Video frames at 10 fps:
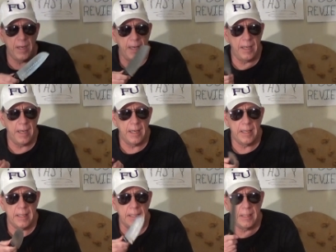day.
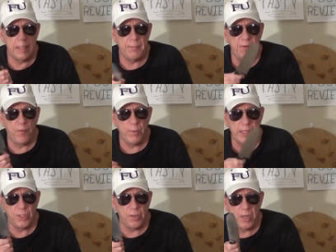Uh, before we
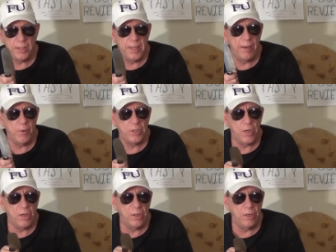get started today, I want to
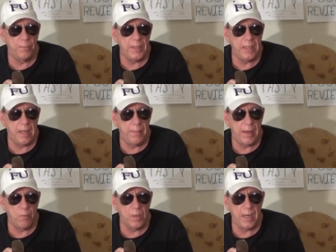talk a little bit
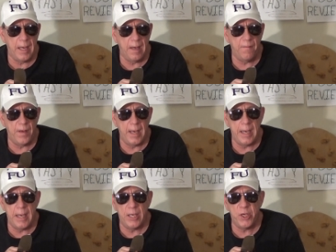about, we're going to have
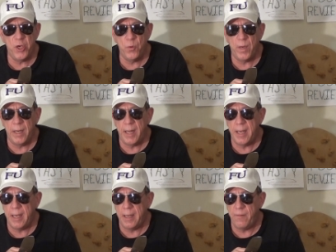a Q and
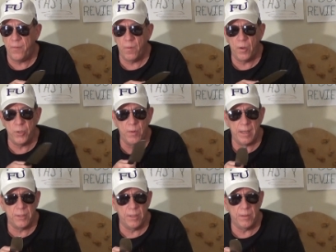A for all you
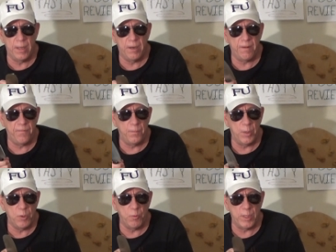out there that are not
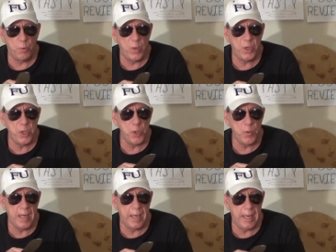familiar with
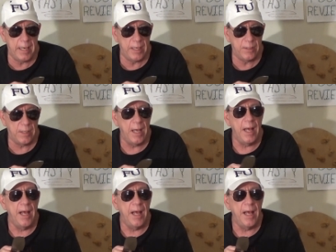Q and A's.